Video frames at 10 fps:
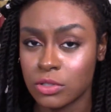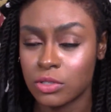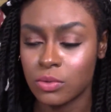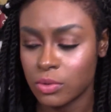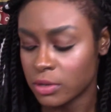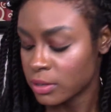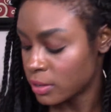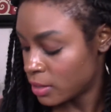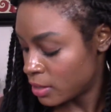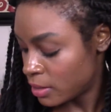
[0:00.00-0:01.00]
store,
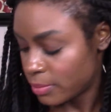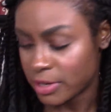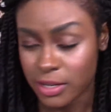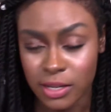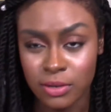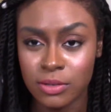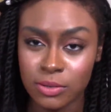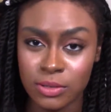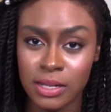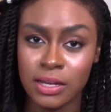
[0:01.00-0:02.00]
but I counted
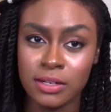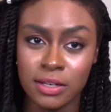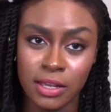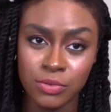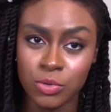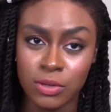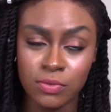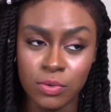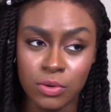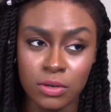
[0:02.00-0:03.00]
online and they have
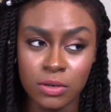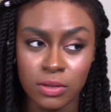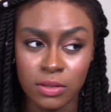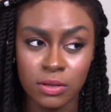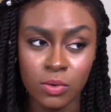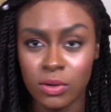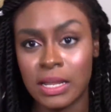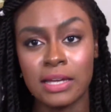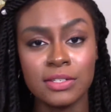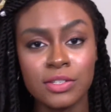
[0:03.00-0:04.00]
24 on the
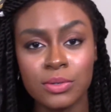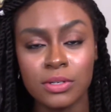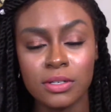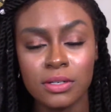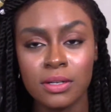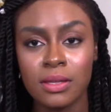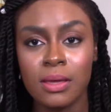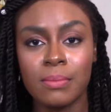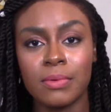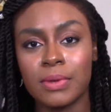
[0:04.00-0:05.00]
online store.
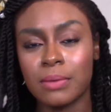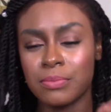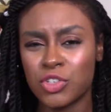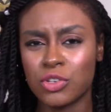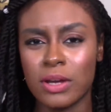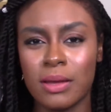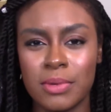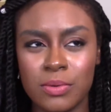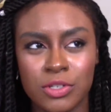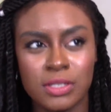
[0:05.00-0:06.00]
I'm not sure how
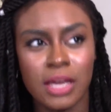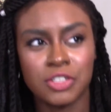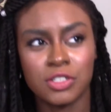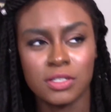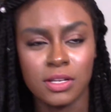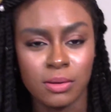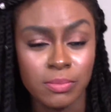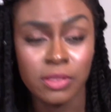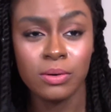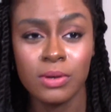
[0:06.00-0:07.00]
many were actually set up,
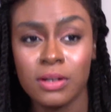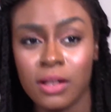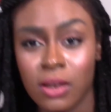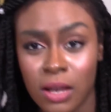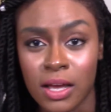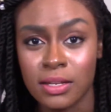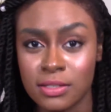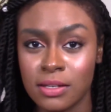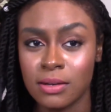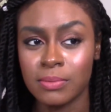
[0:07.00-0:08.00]
but there were a lot
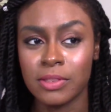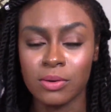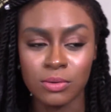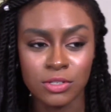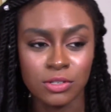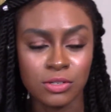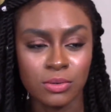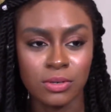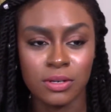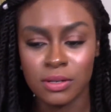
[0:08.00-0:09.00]
set up at the Ulta store.